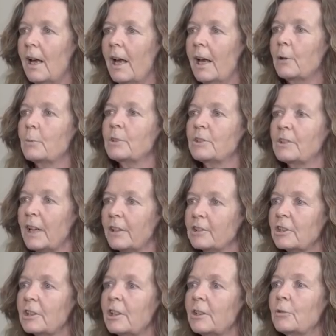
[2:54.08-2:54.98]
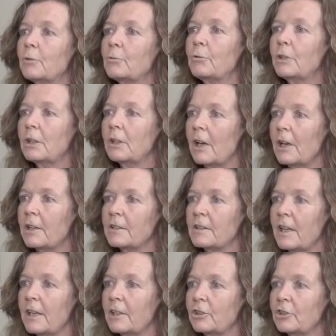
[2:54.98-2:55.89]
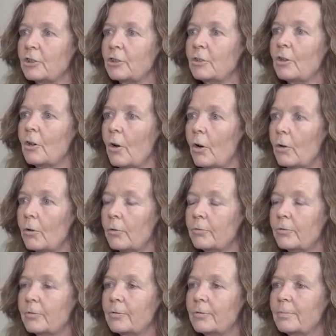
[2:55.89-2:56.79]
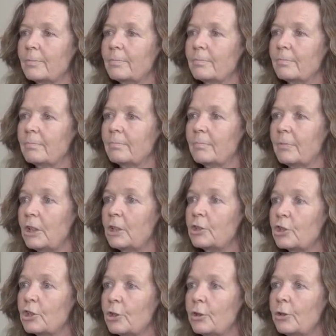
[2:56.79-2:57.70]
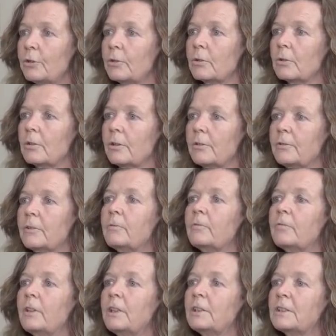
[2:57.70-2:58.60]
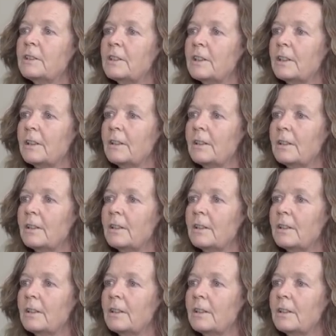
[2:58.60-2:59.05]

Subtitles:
And it was actually the realization of the eternal, of infinity.